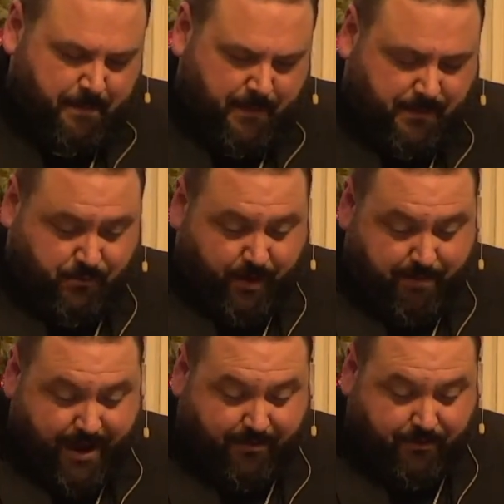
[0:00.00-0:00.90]
This is
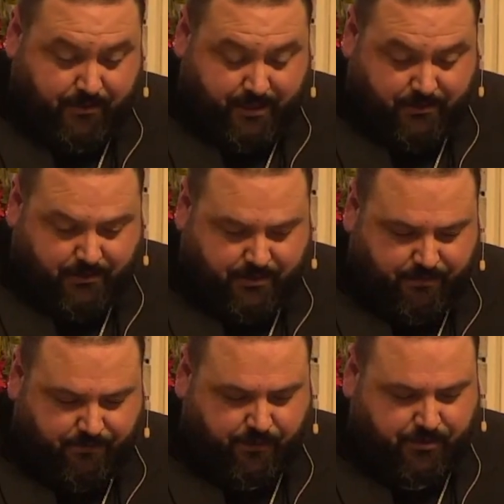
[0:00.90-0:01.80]
why Matthew tells us
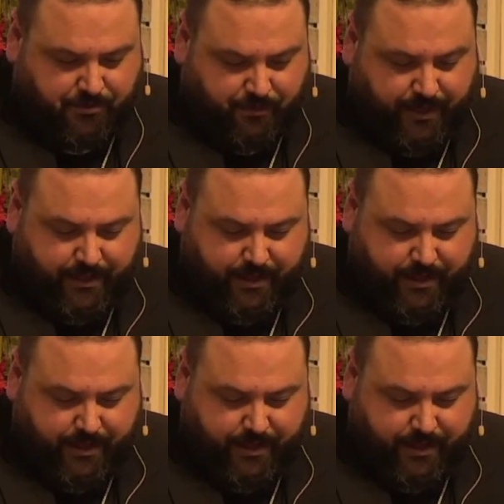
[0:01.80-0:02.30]
in verse 3